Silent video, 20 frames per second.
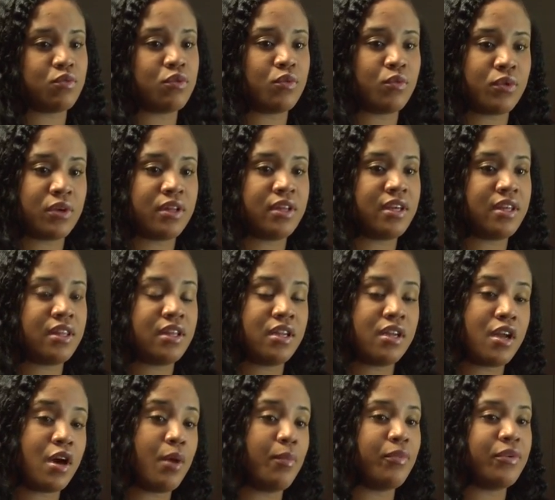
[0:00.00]
when really the
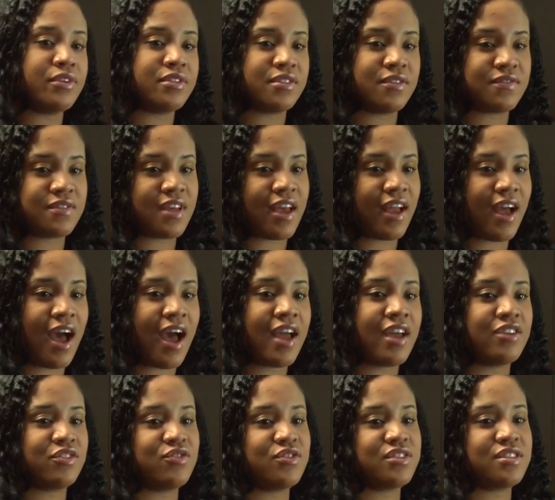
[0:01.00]
numbers of
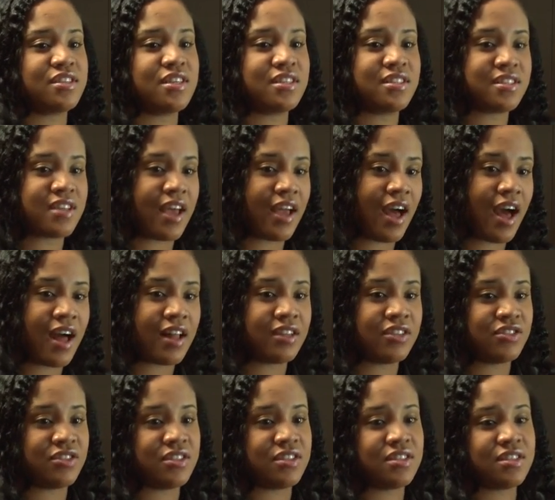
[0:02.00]
psychiatrists and
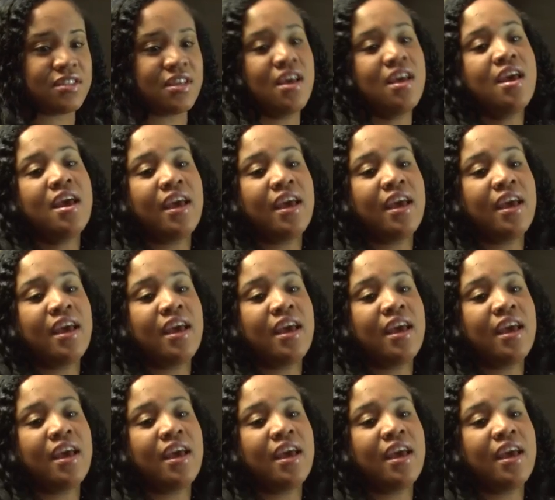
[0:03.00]
psychologists